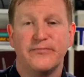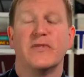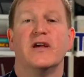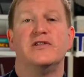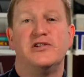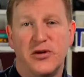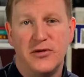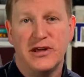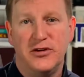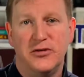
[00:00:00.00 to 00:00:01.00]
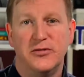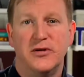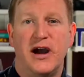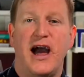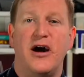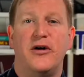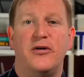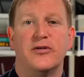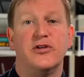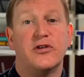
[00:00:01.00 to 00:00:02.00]
showing you
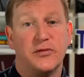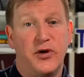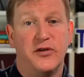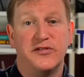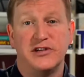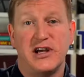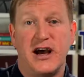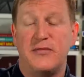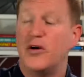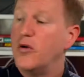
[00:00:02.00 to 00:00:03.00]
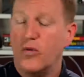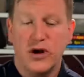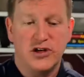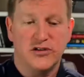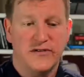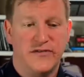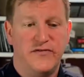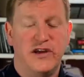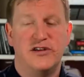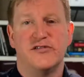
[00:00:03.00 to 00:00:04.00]
how you can post a job, what your different
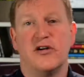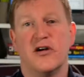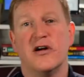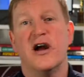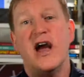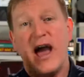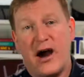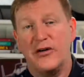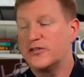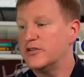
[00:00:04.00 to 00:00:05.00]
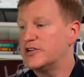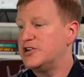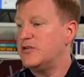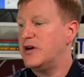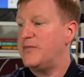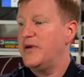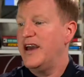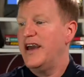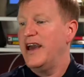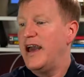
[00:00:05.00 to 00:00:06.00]
features are, how it's going to show up,
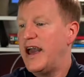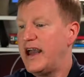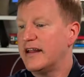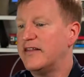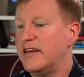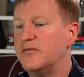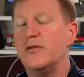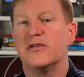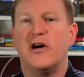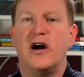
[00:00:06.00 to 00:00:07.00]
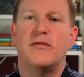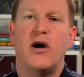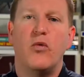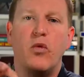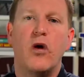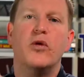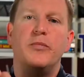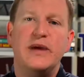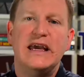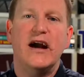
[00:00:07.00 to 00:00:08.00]
and then we will talk about what will
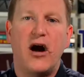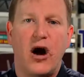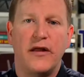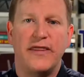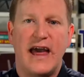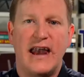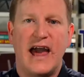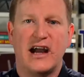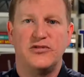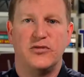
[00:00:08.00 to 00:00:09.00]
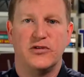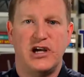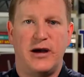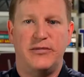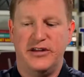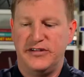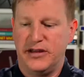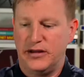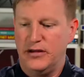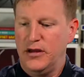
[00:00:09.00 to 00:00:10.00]
be on that actual job
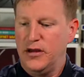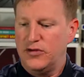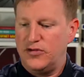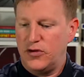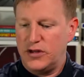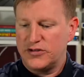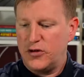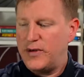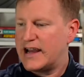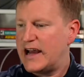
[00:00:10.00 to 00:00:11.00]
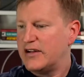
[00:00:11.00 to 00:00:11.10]
listing. So let's go back out to